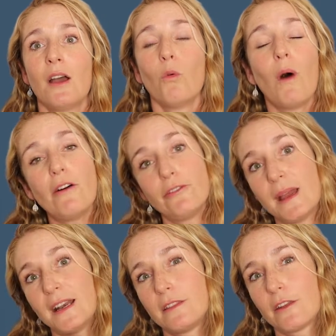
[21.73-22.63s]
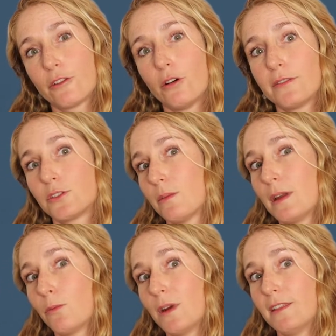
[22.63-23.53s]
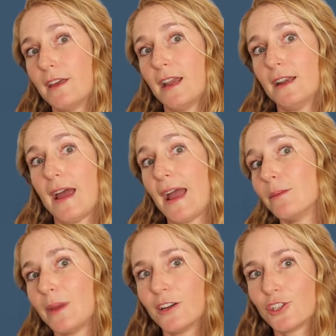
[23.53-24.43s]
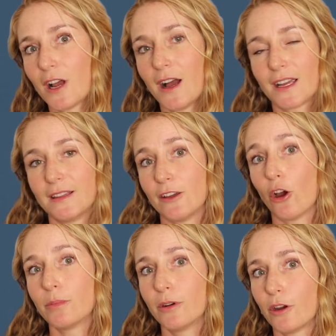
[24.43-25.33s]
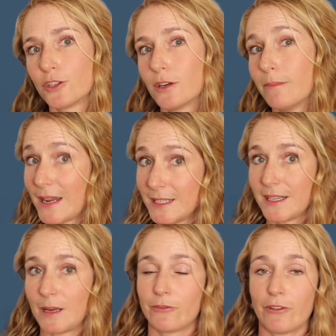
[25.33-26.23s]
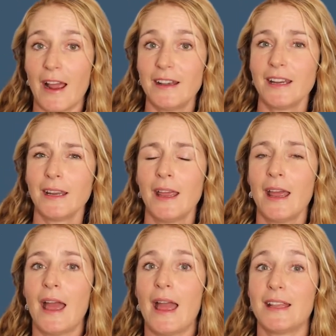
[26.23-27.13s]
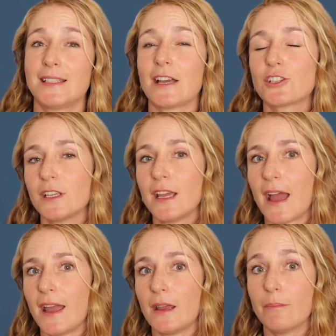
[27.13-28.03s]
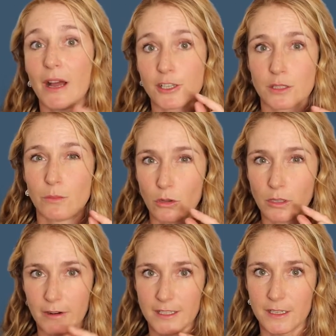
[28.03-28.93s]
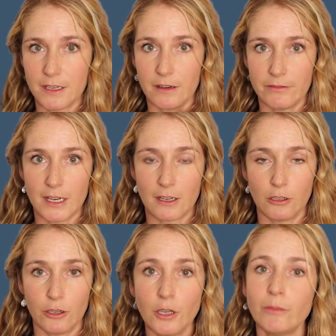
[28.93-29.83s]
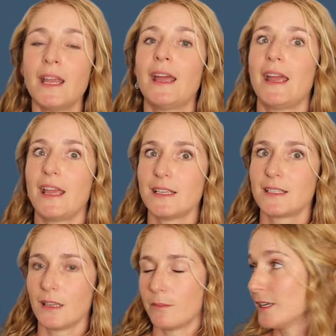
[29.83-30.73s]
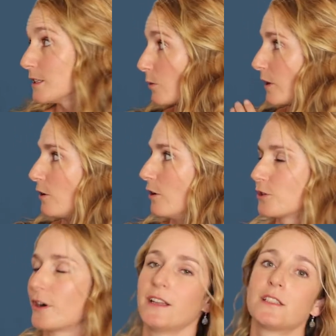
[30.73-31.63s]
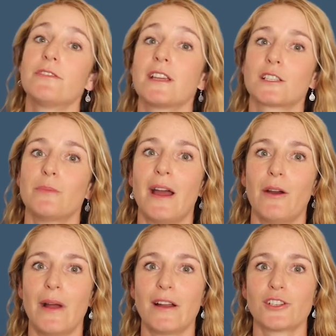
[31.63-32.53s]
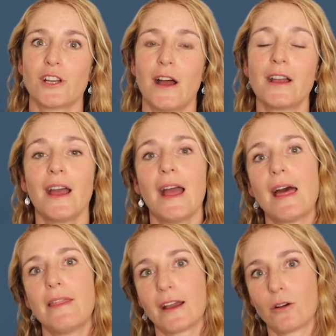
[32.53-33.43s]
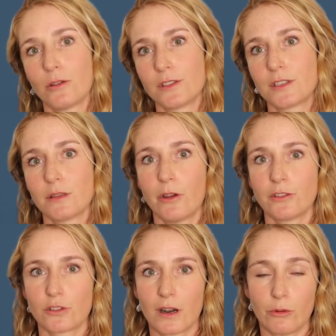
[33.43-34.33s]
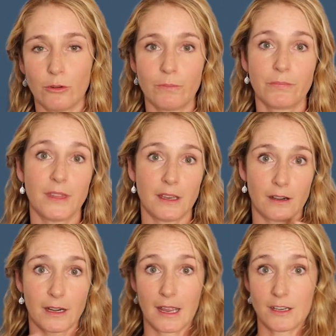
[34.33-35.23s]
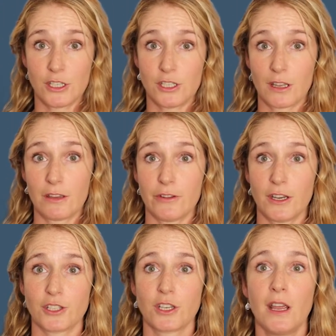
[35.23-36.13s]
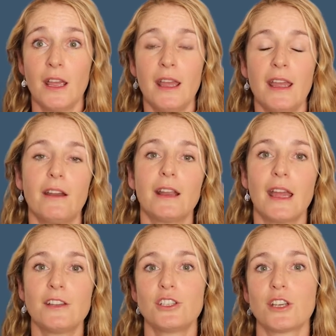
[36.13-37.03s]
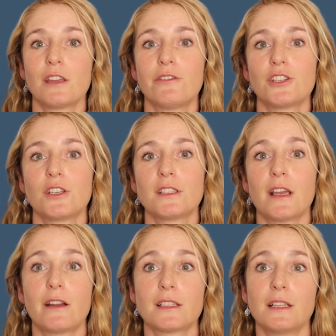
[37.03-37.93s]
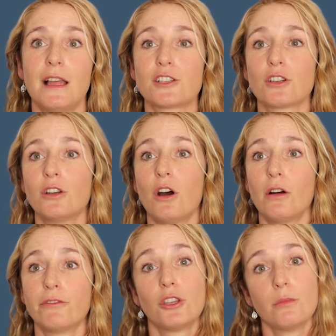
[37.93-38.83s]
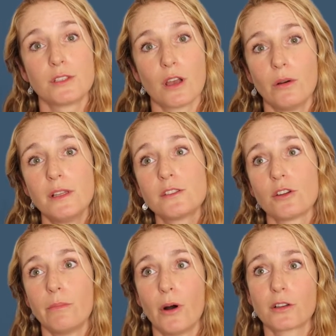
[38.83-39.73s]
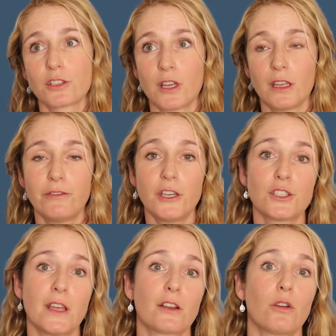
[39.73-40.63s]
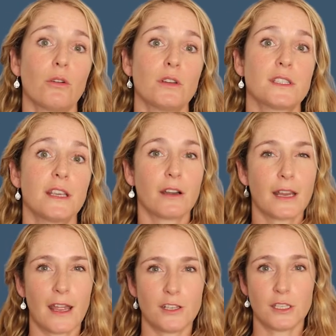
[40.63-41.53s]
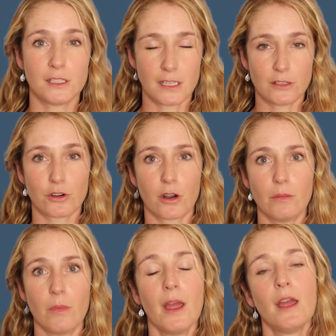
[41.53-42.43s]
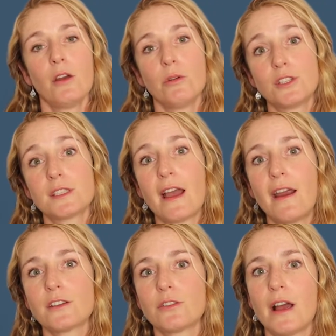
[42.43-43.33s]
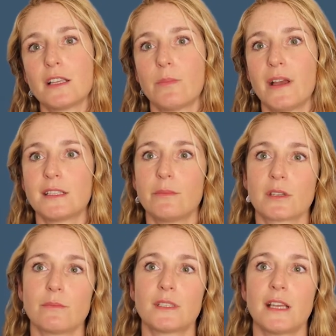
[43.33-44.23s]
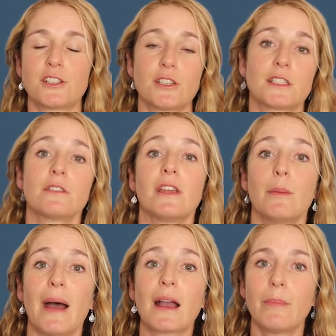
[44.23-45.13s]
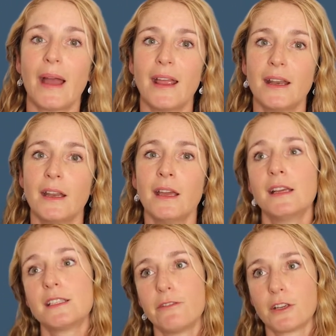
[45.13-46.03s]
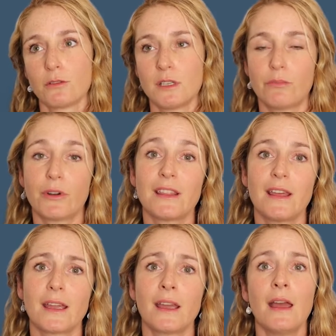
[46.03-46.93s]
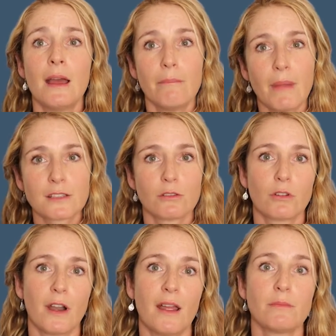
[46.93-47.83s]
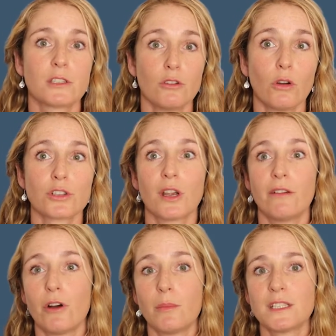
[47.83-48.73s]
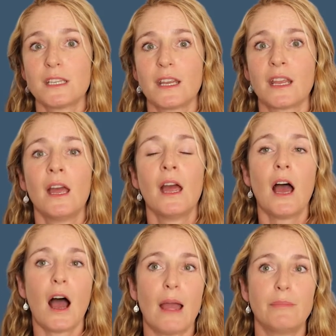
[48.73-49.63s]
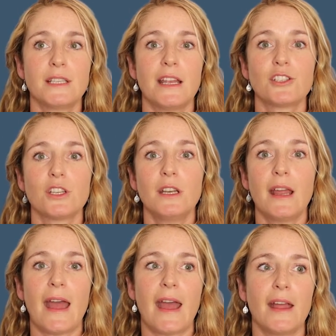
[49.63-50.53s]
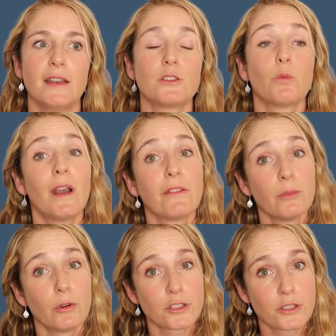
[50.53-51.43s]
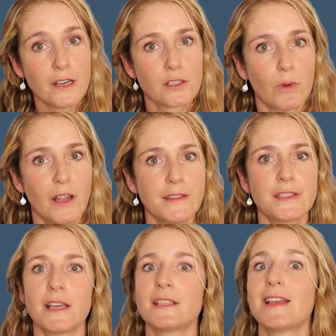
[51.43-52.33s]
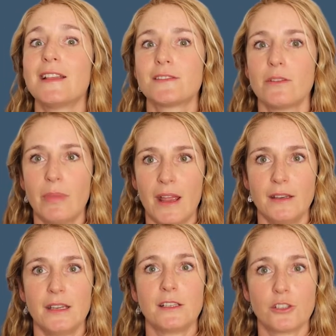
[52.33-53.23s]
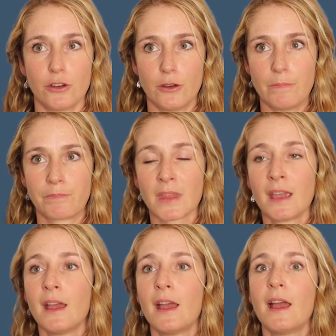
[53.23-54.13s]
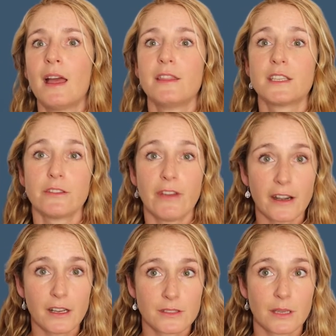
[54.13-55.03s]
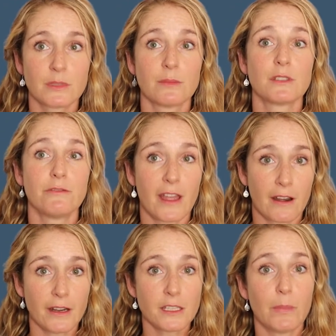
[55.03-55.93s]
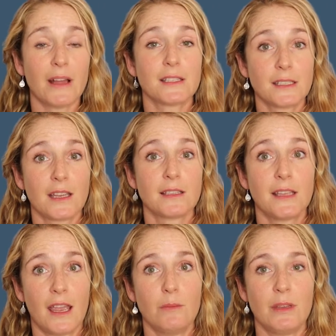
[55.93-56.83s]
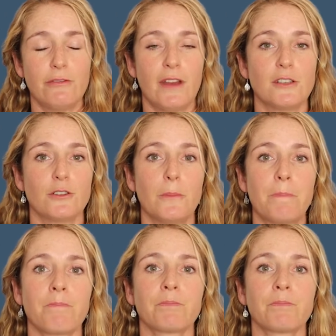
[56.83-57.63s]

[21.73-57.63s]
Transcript: While for many the thought of swimming with an 8-metre shark in the open ocean may seem frightening, it's actually a much smaller resident of Ningaloo, easily missed when you're transfixed by a whale shark, that causes the most trouble: the Irukandji jellyfish. Irukandji jellyfishes are a selection of cubozoans or box jellyfish that cause Irukandji syndrome, which is characterised by symptoms such as severe back pain, difficulty breathing, muscle cramps, nausea, vomiting, hypertension, and one of the more stranger ones, a sense of impending doom. The severity of symptoms varies, but stings can be fatal.